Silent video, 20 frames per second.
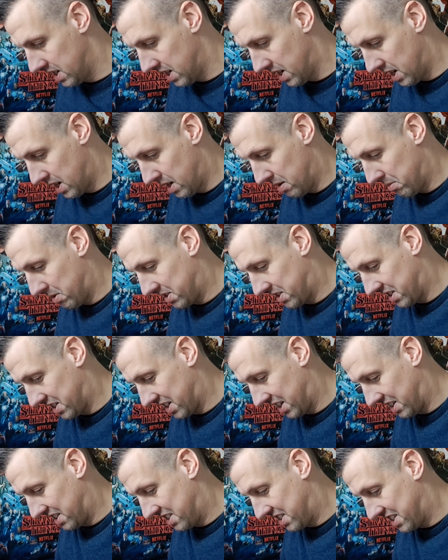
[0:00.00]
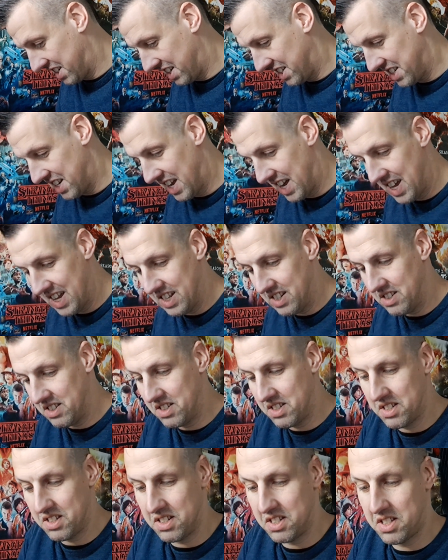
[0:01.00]
As I say, 6
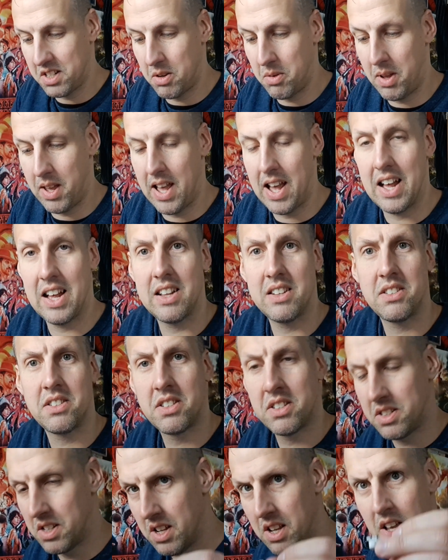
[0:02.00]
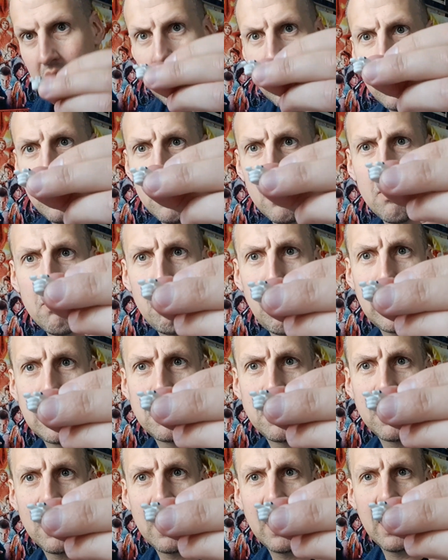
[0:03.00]
hands. So he has
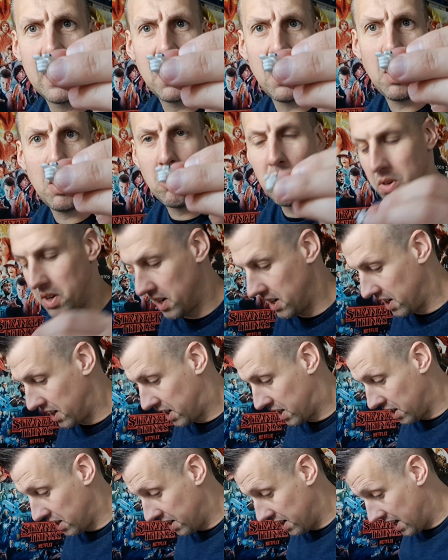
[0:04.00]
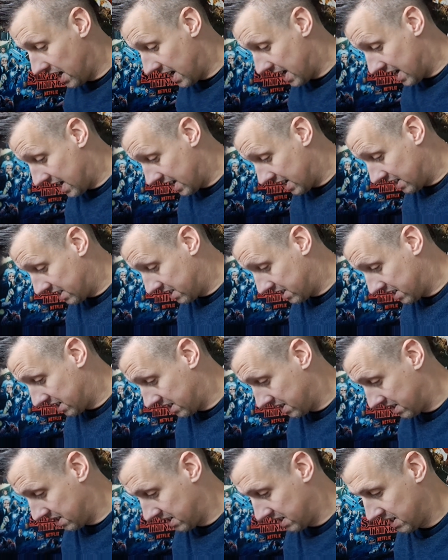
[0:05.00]
basically a holding a gun hand,
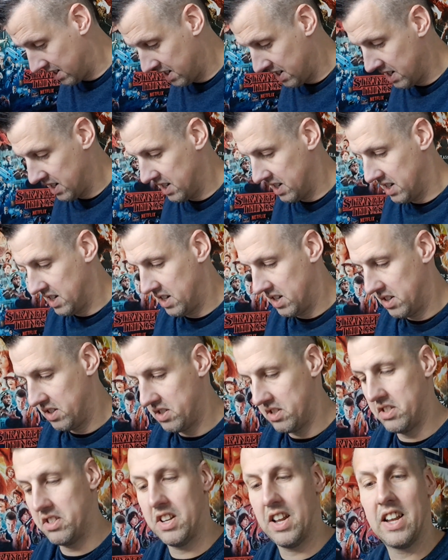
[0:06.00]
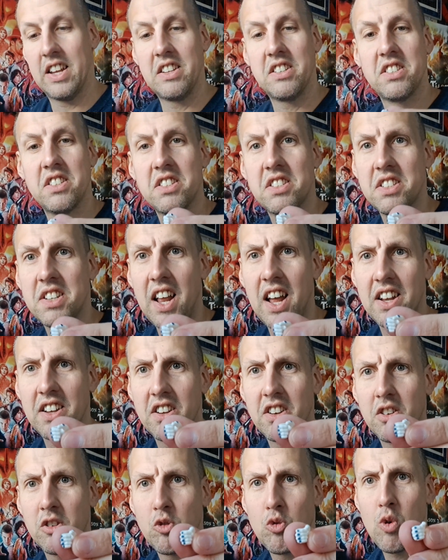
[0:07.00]
just a
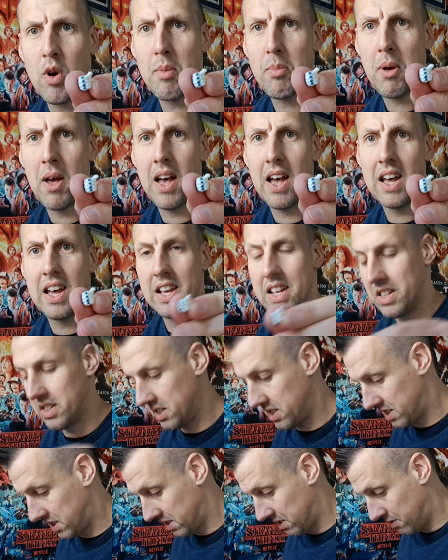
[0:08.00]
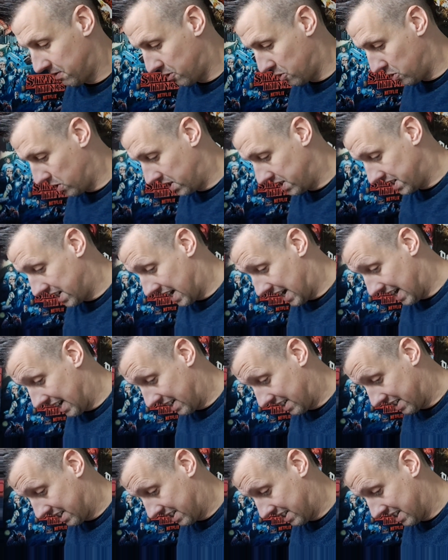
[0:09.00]
standard grip hand for his
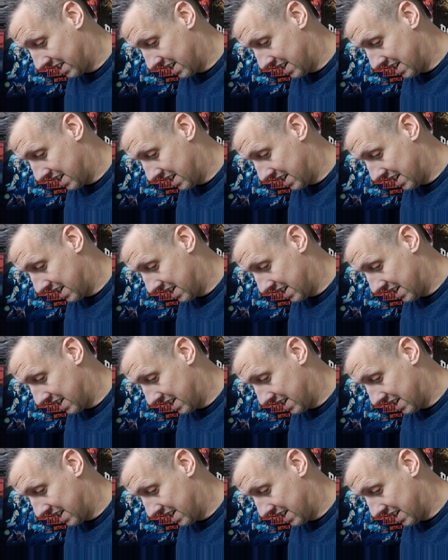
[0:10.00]
axe,